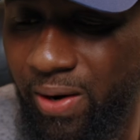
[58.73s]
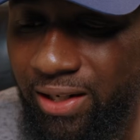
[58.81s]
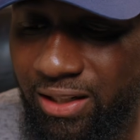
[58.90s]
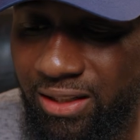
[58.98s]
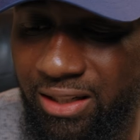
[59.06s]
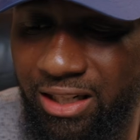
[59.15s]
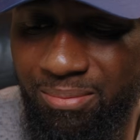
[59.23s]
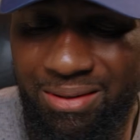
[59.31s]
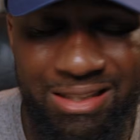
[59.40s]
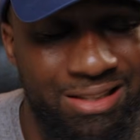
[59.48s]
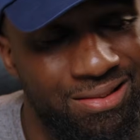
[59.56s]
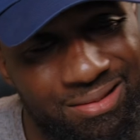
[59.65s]
I just need
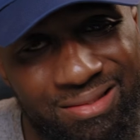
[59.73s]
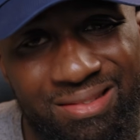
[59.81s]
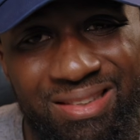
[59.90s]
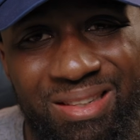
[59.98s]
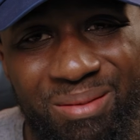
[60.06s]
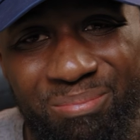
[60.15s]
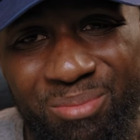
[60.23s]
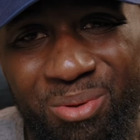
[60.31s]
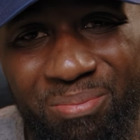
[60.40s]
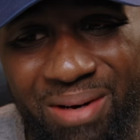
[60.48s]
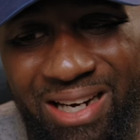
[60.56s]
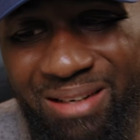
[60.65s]
my
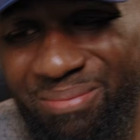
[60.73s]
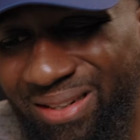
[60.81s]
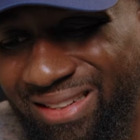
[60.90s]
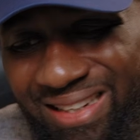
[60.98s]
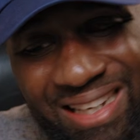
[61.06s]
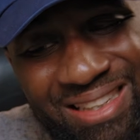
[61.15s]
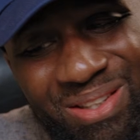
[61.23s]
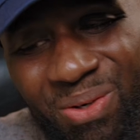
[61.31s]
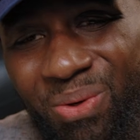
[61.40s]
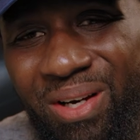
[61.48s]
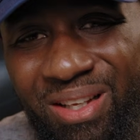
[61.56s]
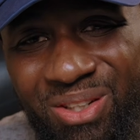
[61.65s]
boom mic, but that's a
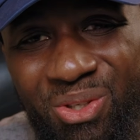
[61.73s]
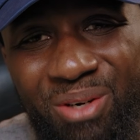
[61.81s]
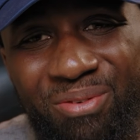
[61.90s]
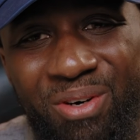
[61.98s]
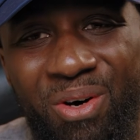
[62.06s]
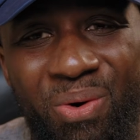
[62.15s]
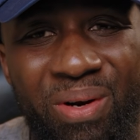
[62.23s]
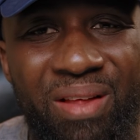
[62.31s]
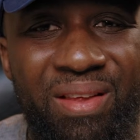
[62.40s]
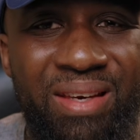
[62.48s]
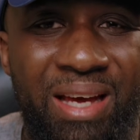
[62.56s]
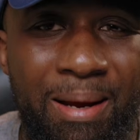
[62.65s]
whole nother story for a whole
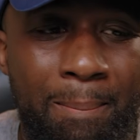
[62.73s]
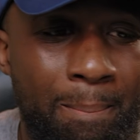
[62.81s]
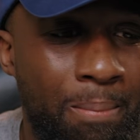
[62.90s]
nother day.